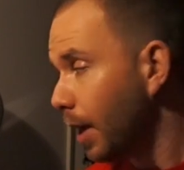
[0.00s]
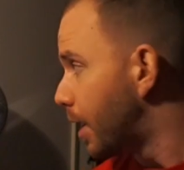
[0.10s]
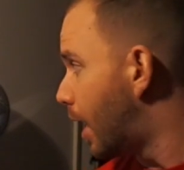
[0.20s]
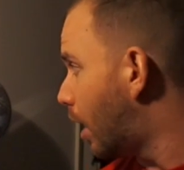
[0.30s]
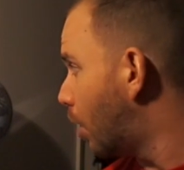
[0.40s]

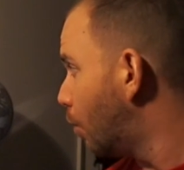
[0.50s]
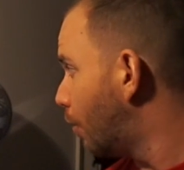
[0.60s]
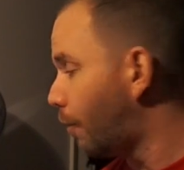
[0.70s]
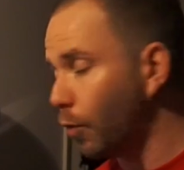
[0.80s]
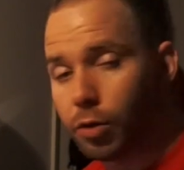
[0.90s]
Now,
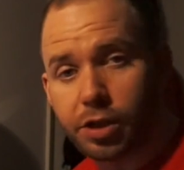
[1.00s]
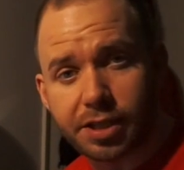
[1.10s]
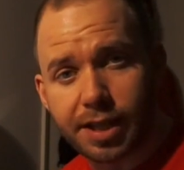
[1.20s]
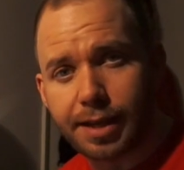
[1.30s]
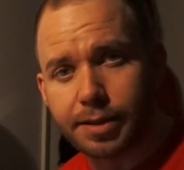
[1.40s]
for the
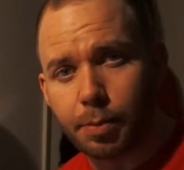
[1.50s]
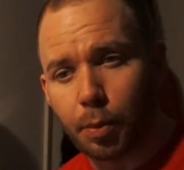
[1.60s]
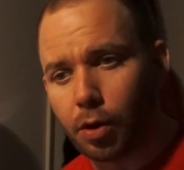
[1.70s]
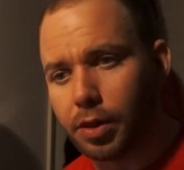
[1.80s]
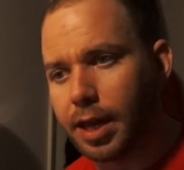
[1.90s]
setup on